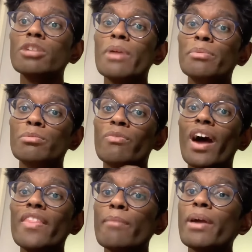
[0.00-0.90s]
to be able to
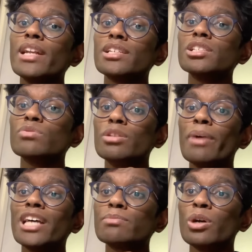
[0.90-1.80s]
provide their patients with
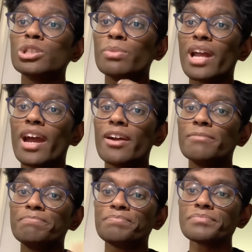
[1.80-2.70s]
the best possible care.